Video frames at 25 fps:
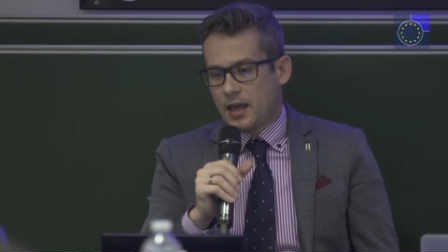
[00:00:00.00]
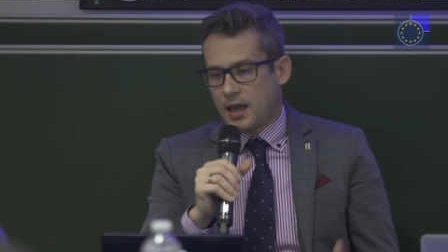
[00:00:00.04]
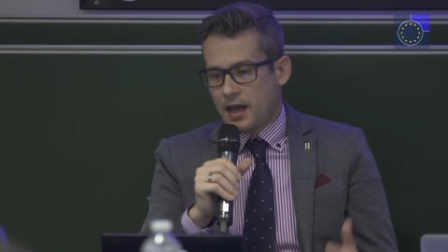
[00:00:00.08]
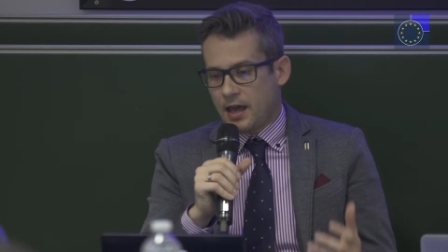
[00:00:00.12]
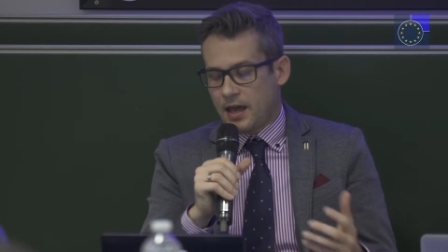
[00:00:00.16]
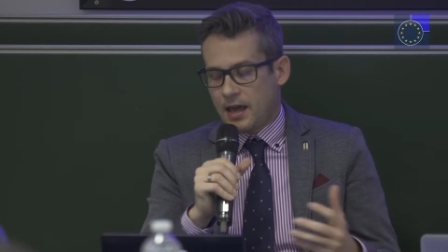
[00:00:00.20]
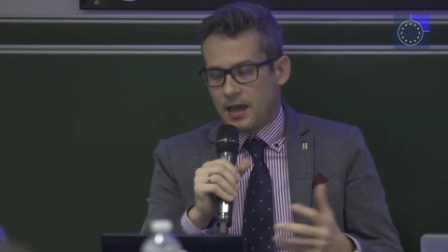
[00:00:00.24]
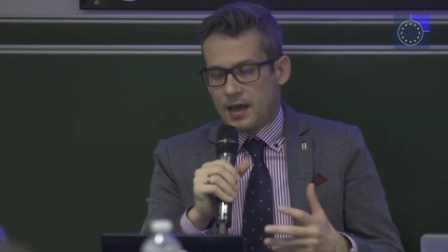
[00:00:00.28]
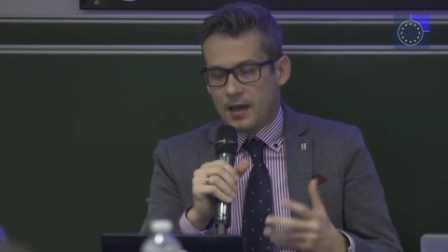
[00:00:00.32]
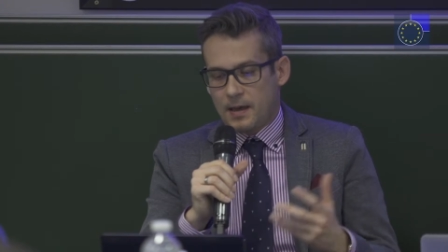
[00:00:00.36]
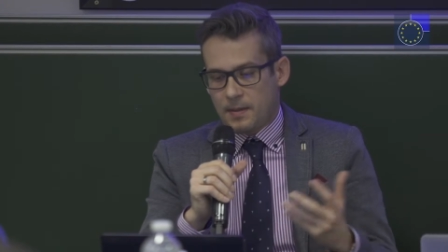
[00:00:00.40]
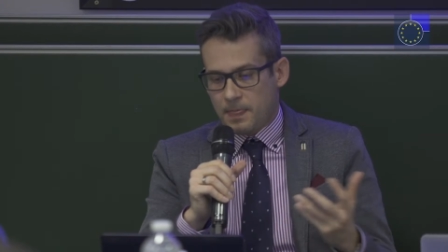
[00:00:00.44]

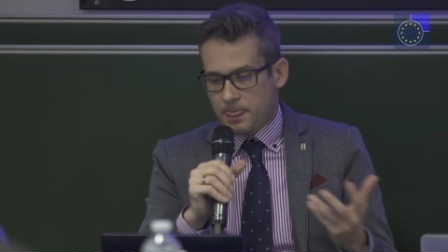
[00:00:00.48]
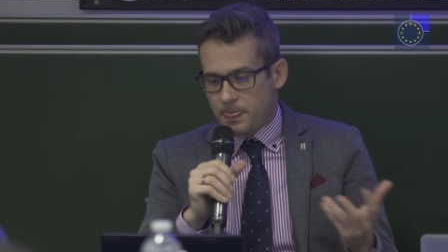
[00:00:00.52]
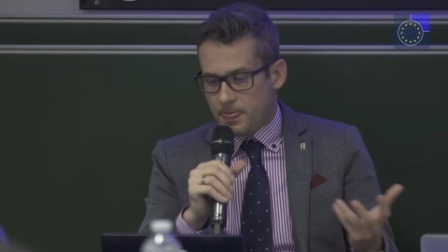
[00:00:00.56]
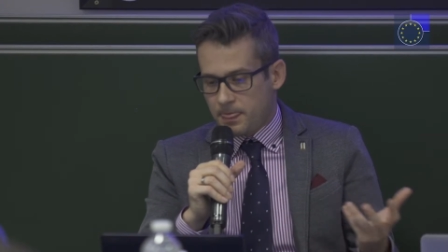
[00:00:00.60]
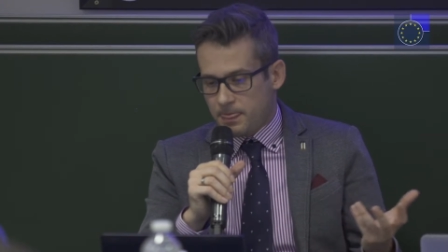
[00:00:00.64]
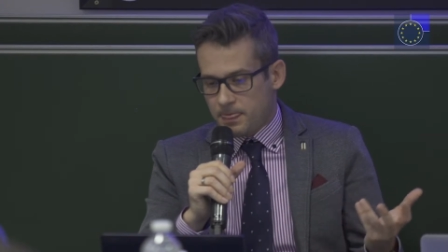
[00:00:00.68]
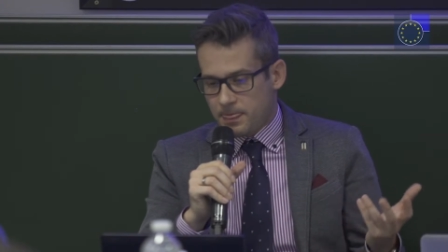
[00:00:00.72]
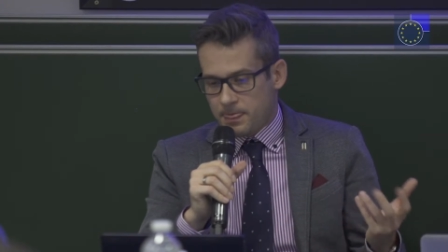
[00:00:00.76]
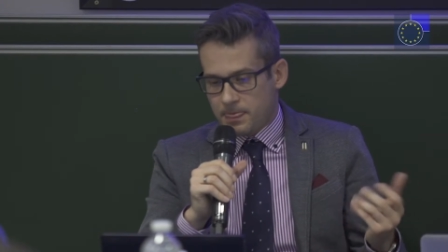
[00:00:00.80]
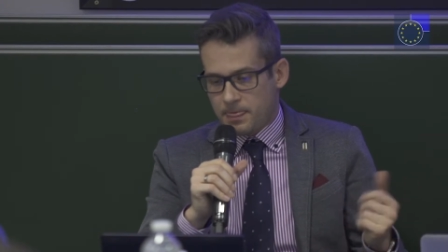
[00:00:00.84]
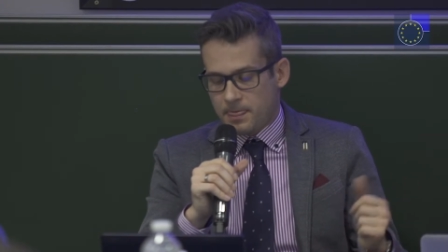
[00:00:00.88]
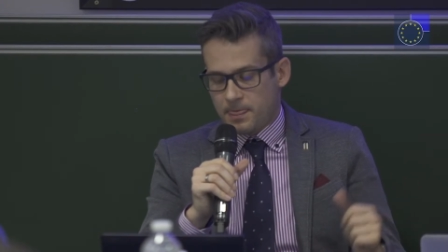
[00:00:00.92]

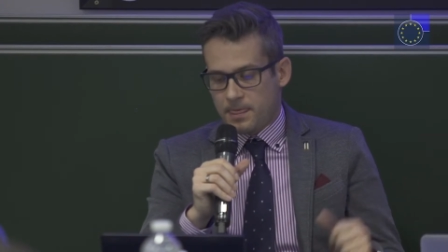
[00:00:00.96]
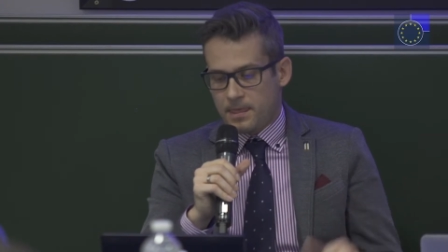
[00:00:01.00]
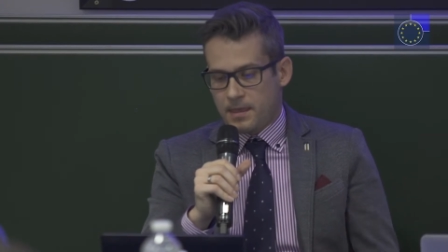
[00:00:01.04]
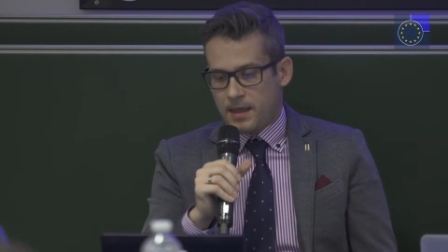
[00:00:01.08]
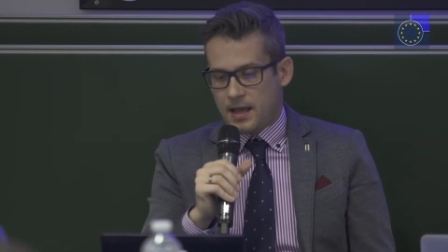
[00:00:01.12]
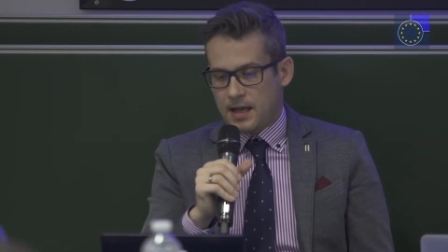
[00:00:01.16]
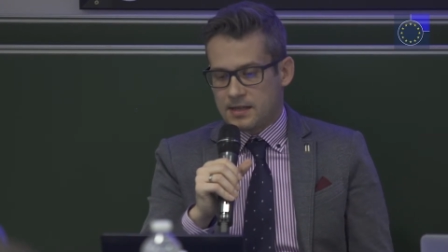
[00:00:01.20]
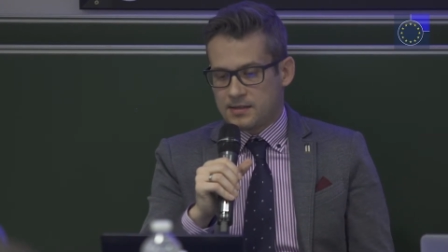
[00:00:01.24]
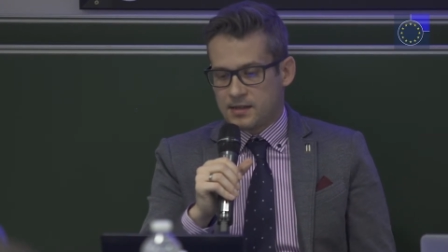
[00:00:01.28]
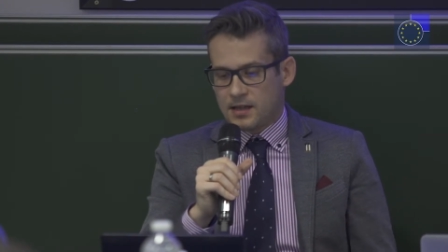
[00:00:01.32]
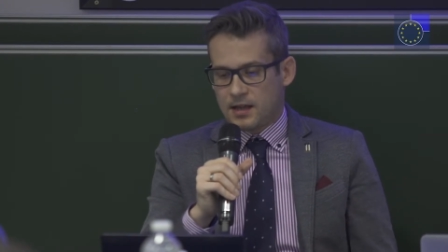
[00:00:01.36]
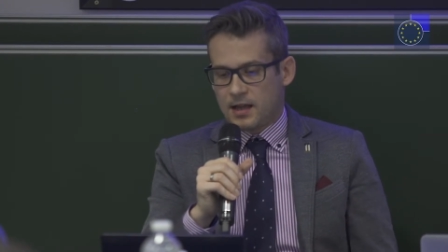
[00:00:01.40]

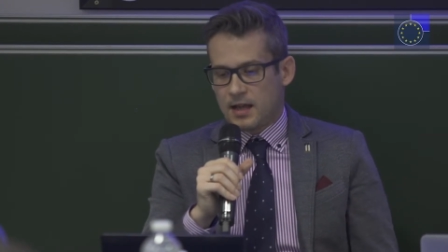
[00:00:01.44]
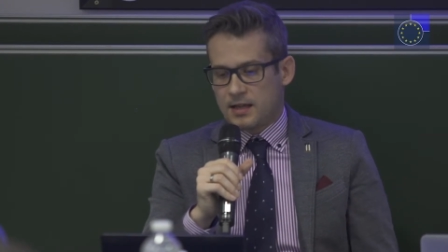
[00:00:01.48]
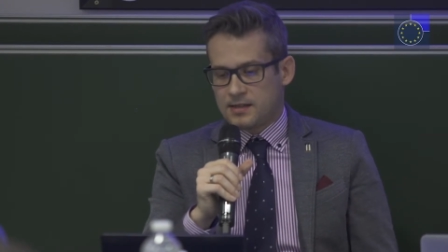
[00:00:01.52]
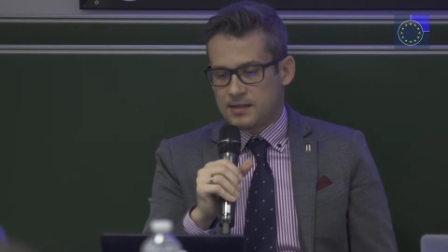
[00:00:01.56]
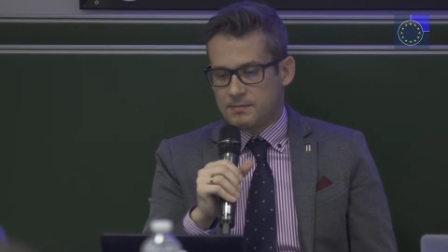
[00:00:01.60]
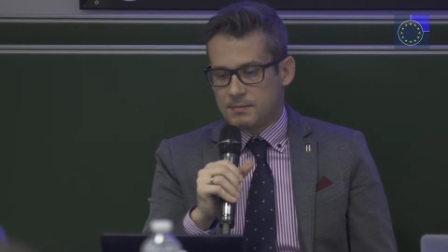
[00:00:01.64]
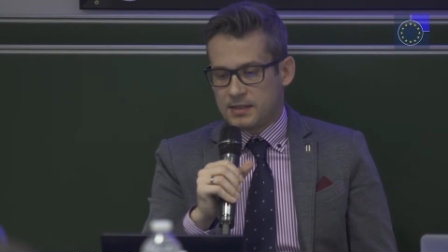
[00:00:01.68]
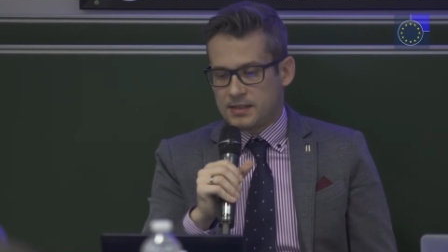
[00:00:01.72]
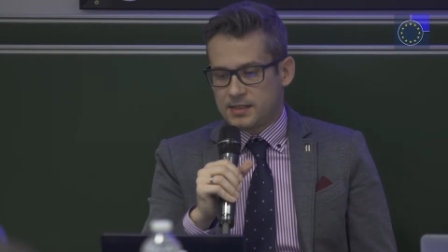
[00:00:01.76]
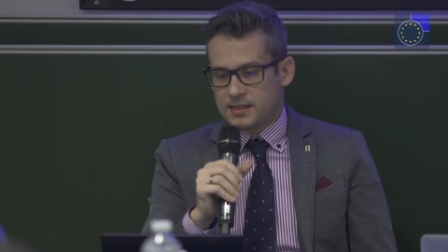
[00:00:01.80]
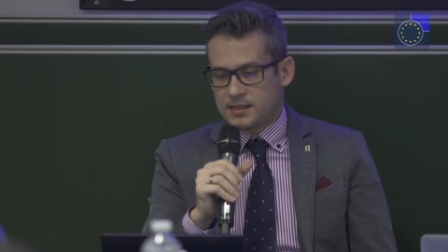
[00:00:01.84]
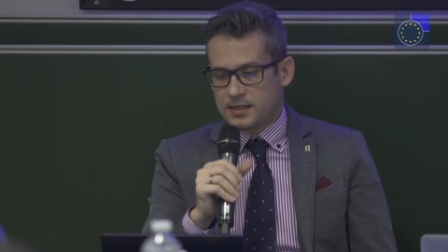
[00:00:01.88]
As
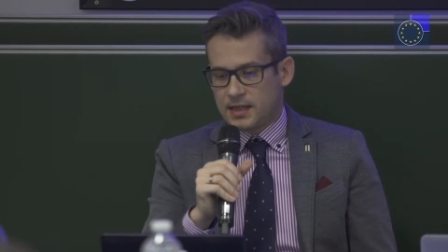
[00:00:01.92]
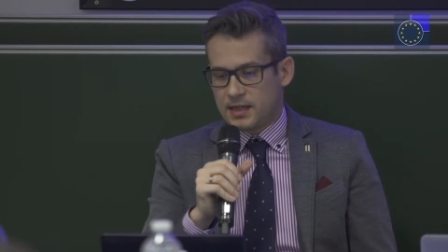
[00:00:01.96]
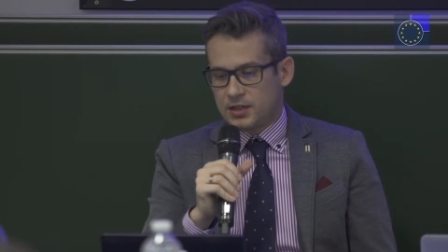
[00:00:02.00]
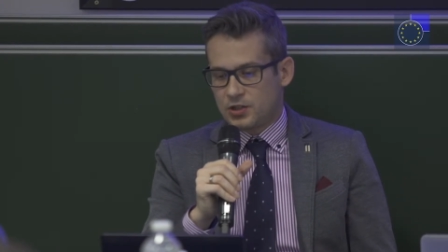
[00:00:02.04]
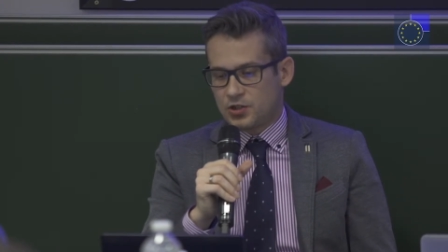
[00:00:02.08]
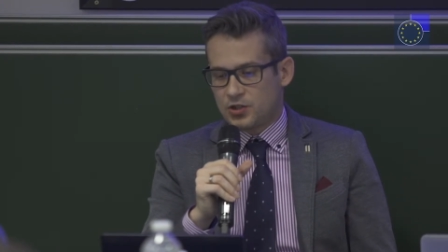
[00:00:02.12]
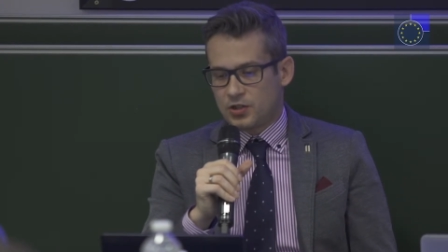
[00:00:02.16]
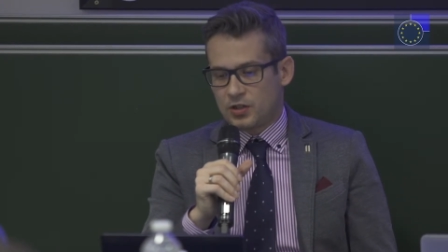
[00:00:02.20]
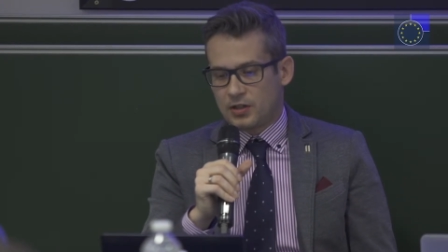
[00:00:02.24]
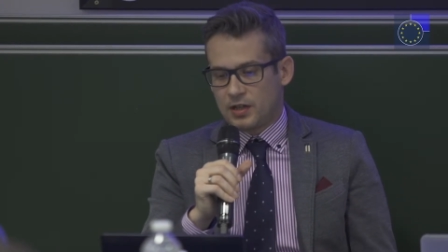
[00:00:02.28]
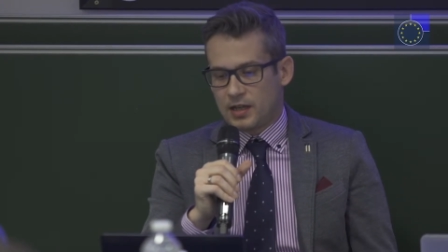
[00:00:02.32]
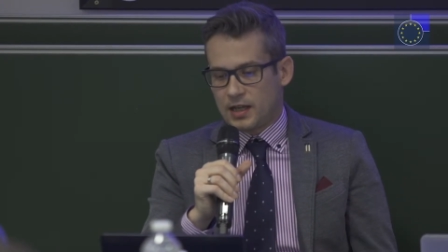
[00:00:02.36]
a
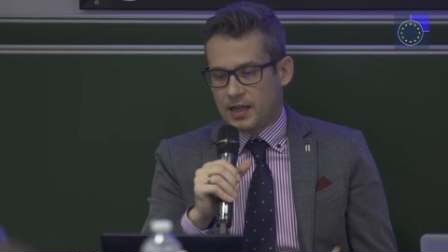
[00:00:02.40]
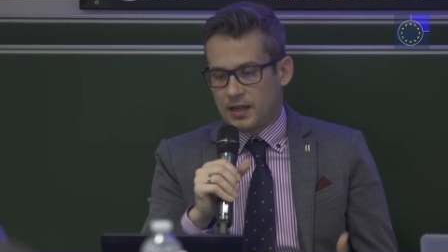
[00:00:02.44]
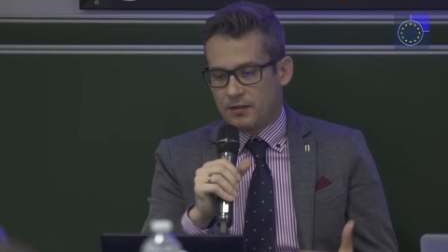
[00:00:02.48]
mitigation,